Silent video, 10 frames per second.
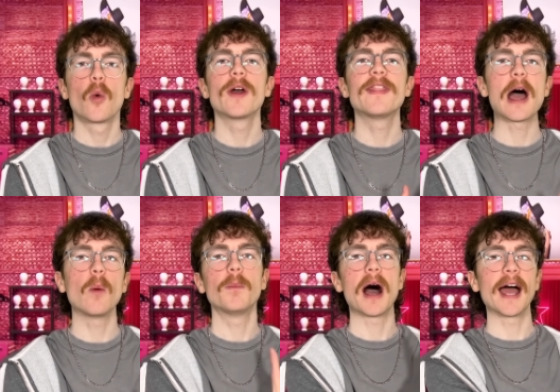
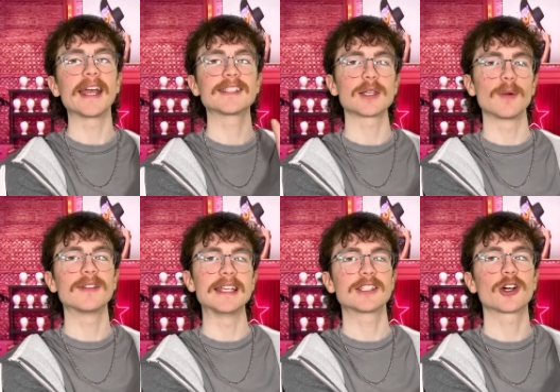without buying some of
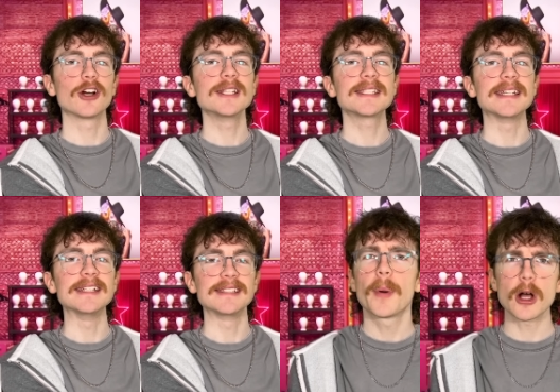these
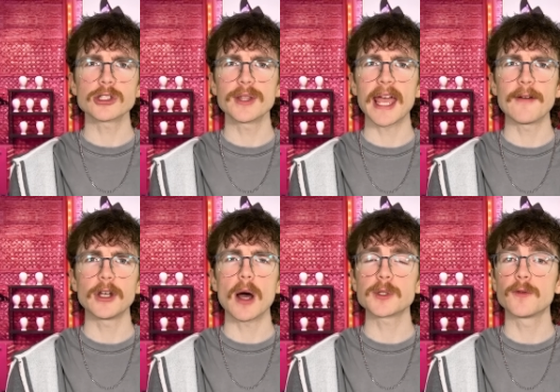currencies. But also they have an
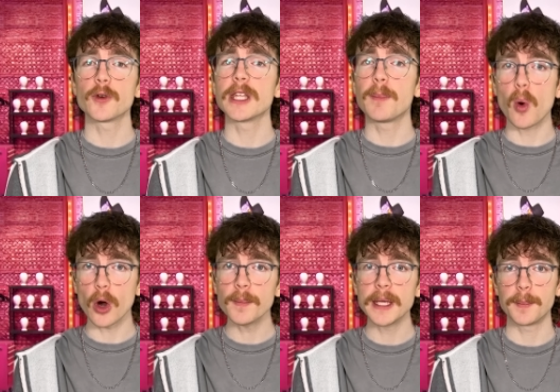option for the
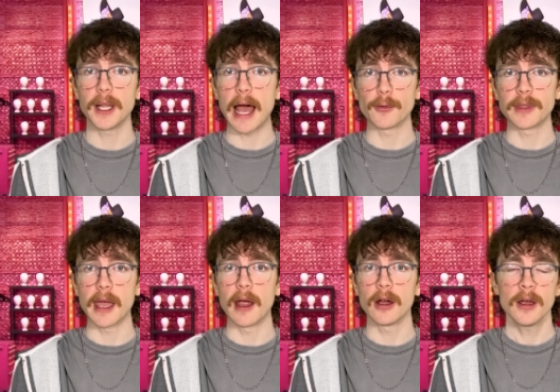poor people out
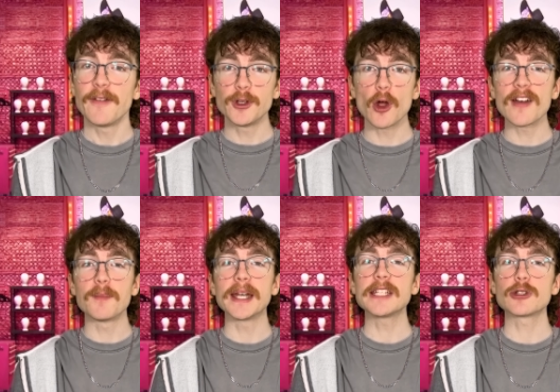there. If you don't have
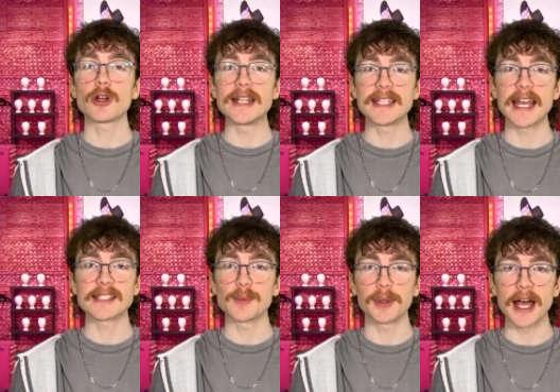money to trade to get
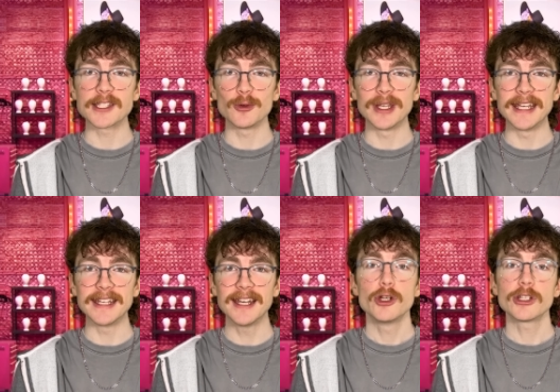supplies, supplies you
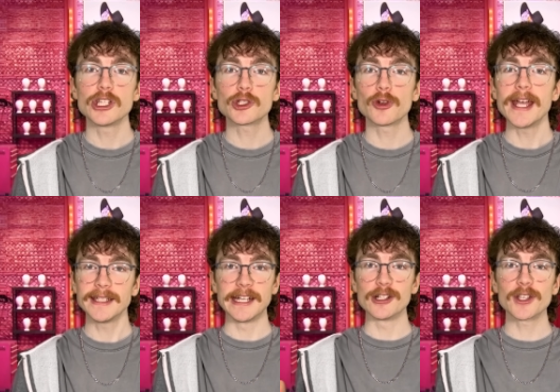need. You can just trade
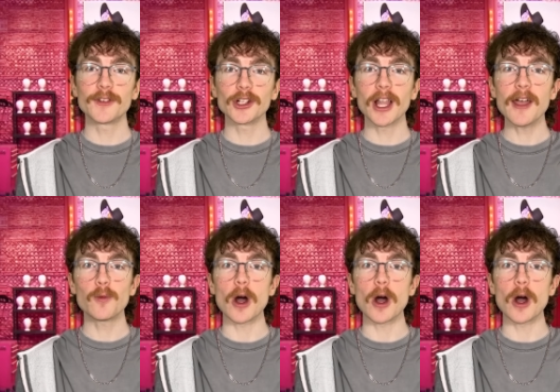years of your life